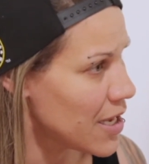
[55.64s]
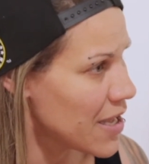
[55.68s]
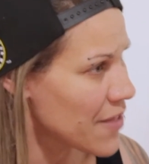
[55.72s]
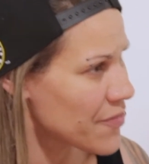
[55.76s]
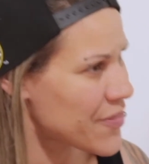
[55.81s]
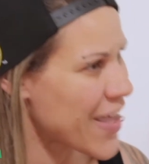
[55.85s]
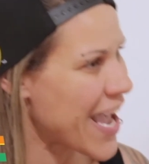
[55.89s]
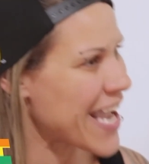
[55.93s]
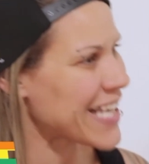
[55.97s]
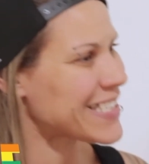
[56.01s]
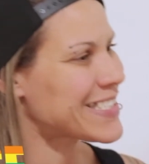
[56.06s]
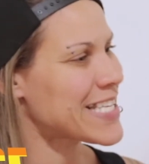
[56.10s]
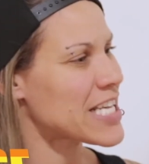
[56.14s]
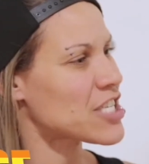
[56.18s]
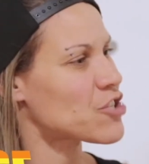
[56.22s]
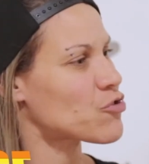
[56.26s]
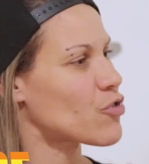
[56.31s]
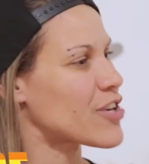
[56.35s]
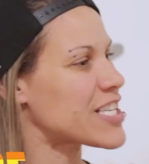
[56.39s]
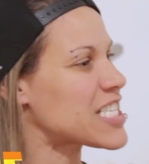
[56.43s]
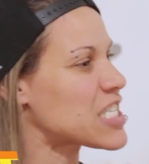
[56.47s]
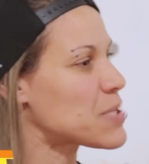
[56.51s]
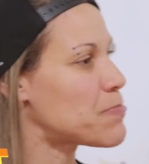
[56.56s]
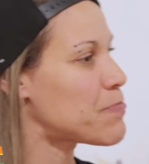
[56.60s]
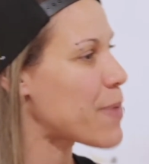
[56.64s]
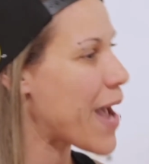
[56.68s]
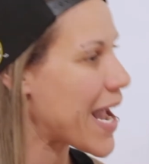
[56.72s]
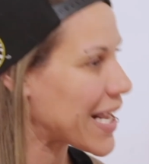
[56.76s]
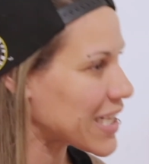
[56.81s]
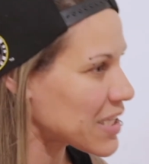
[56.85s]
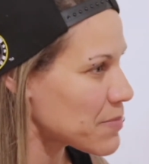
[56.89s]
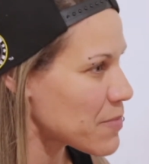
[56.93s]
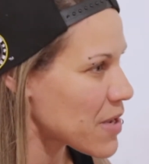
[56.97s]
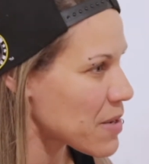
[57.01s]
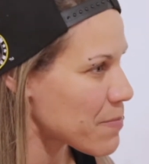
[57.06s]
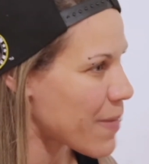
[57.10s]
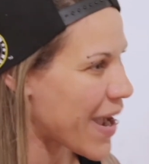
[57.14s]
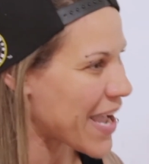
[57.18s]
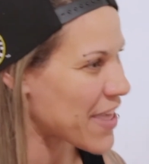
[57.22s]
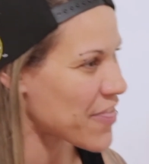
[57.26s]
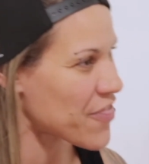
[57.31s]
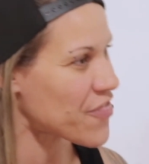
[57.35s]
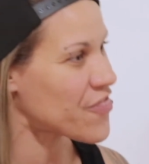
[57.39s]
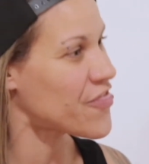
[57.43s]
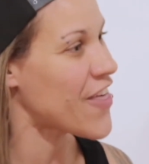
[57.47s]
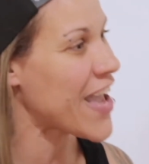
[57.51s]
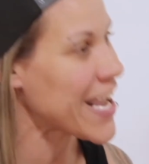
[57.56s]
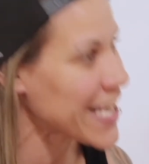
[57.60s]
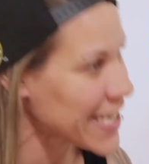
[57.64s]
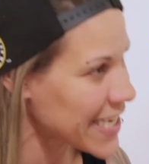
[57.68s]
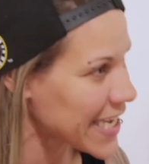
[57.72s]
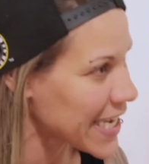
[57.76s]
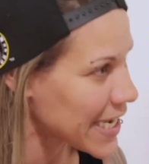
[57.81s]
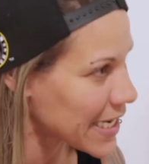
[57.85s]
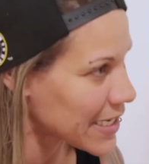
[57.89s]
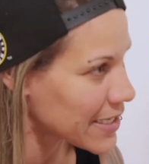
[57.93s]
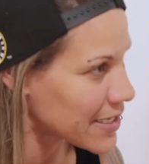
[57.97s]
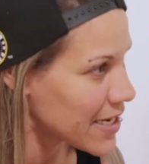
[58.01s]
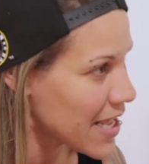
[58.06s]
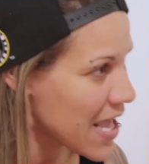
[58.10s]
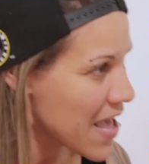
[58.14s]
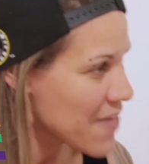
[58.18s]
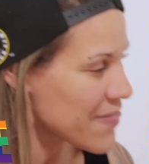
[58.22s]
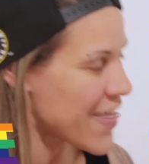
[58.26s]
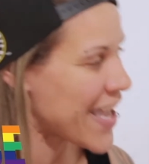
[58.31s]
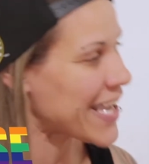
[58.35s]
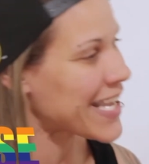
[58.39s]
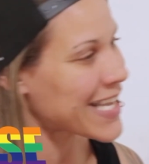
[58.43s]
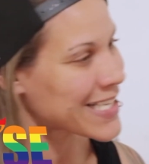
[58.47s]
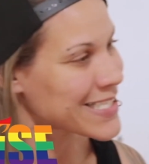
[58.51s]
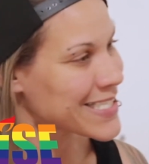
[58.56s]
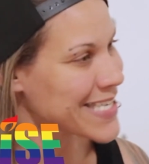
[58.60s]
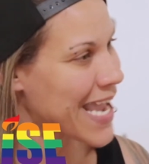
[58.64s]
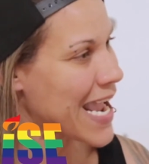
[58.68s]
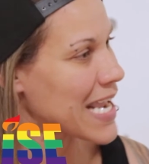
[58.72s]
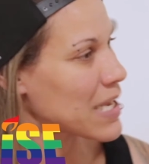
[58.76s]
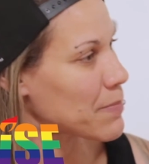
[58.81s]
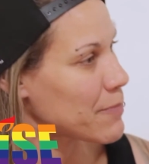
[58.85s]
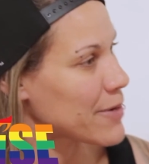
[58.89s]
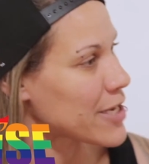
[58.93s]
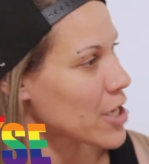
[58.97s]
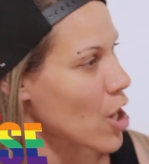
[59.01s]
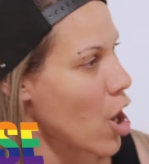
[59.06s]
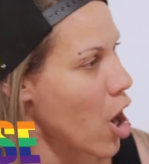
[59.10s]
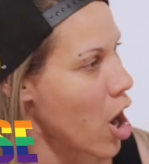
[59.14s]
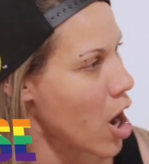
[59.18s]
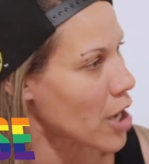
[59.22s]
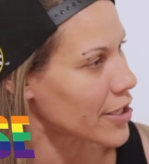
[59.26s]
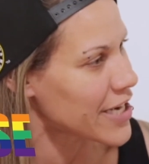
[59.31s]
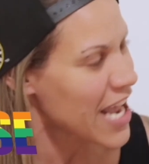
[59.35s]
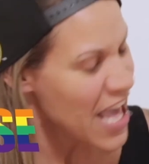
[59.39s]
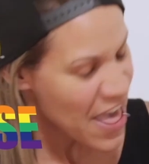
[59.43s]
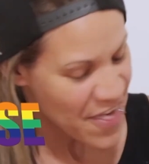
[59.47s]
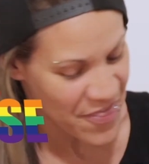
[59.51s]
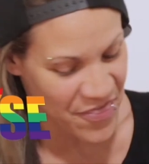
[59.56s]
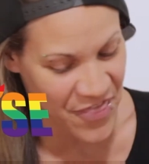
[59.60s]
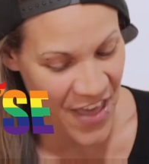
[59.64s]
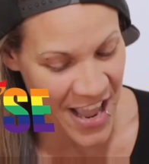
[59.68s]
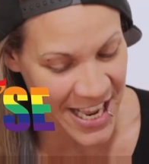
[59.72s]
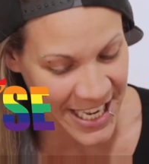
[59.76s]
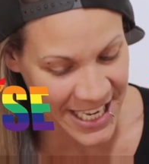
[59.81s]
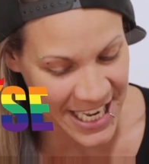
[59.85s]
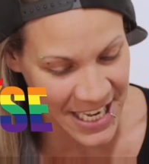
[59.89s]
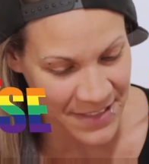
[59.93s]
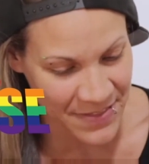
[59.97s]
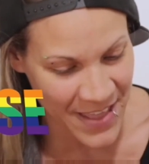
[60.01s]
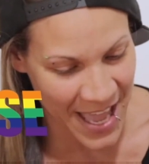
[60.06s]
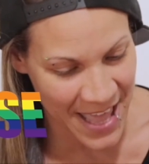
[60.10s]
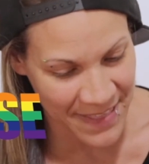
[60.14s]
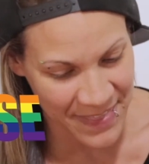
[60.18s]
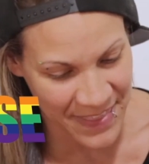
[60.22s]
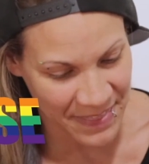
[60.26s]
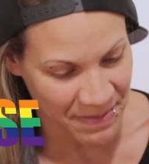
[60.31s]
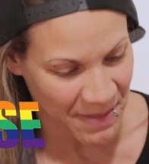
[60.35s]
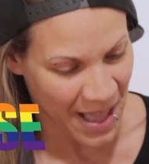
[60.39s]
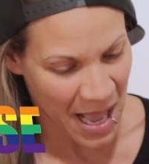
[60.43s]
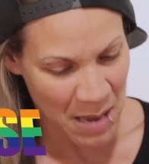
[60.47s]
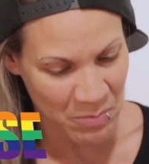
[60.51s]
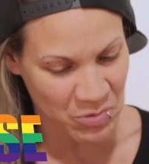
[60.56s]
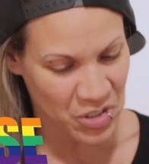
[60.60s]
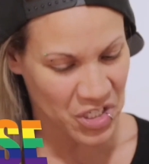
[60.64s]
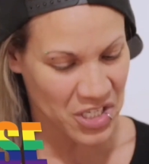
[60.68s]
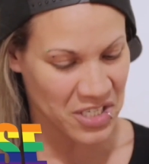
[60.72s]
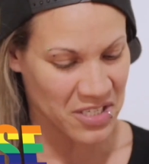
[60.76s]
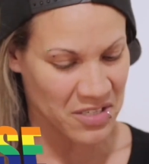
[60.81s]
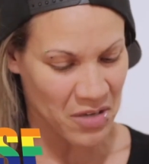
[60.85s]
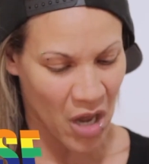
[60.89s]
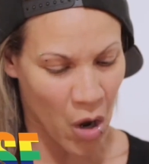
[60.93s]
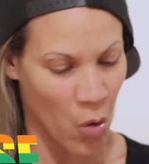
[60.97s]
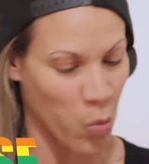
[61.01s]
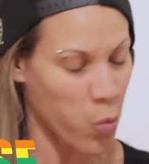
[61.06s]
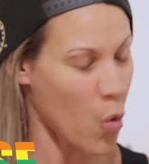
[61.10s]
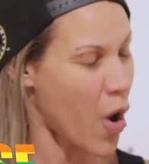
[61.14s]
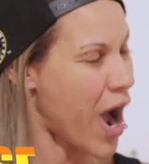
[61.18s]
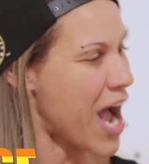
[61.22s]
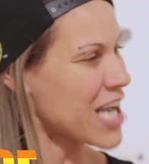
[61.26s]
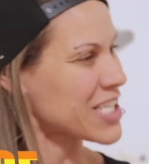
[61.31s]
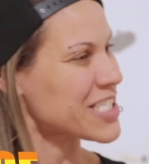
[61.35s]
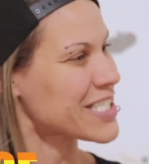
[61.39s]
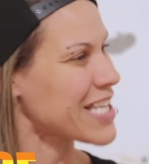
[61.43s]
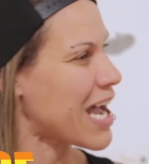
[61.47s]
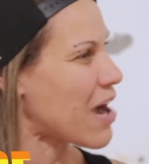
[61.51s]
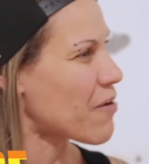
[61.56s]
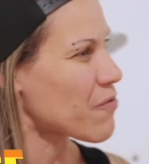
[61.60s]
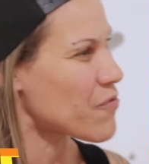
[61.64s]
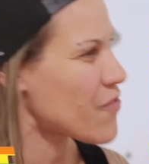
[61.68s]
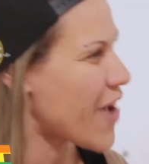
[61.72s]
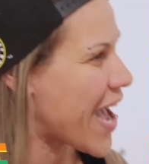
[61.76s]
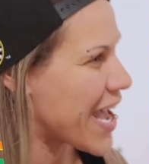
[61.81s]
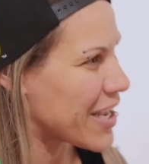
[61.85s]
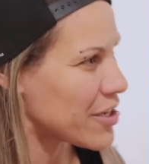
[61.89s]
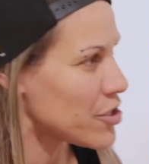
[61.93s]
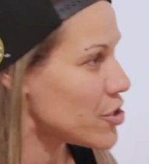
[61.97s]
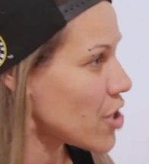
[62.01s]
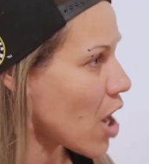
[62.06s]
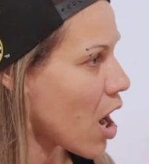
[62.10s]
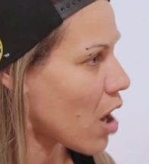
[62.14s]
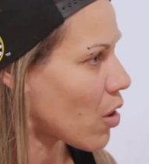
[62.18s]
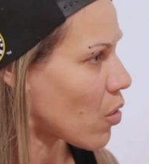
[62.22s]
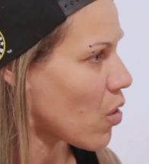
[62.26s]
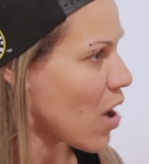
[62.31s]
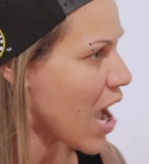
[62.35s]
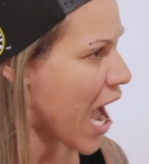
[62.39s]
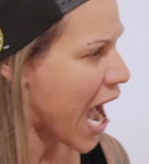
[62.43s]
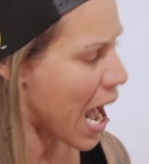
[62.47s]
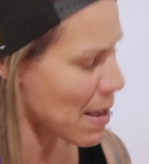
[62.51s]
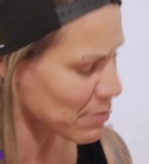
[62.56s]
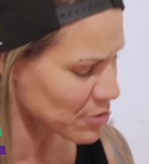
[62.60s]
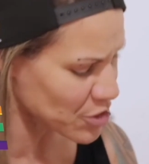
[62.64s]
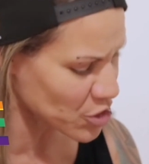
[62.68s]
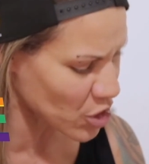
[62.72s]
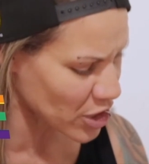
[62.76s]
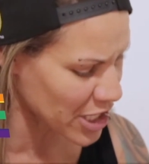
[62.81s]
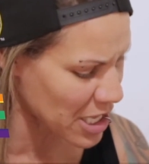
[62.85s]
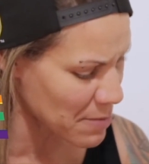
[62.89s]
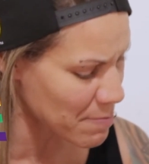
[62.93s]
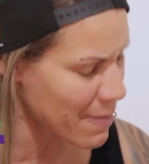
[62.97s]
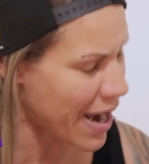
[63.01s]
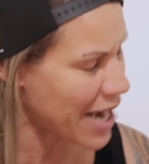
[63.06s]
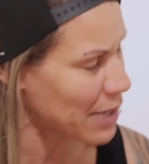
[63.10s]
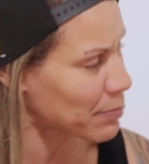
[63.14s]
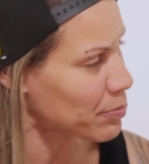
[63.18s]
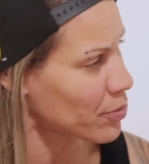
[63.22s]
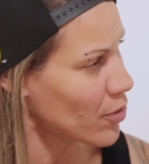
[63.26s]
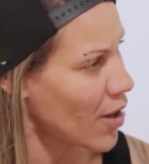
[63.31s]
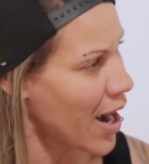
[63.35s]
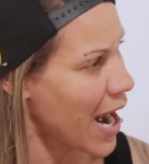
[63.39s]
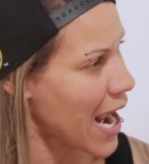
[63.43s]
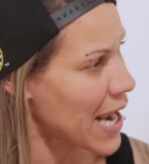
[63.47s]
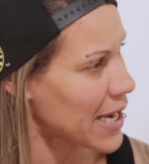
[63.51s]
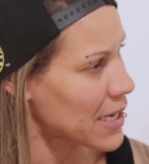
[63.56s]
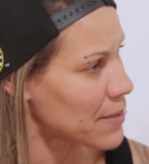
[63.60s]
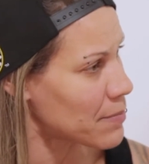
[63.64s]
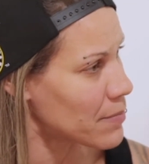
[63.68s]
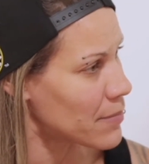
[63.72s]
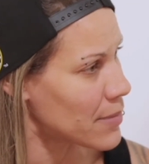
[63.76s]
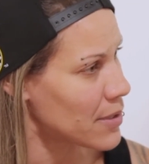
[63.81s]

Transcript: They disrespect me by thinking they can take me on, thinking that I'm just a washed out vet. No, I'm still in my prime.